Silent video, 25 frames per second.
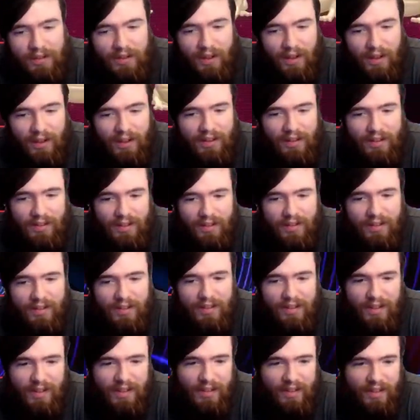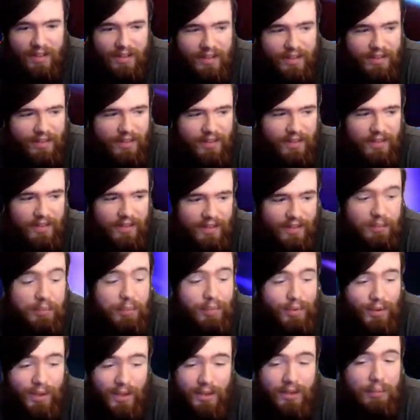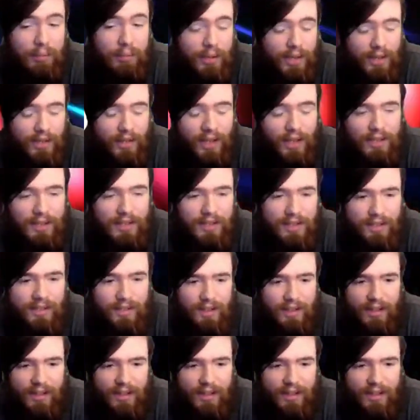deck. Pretty, pretty nuts.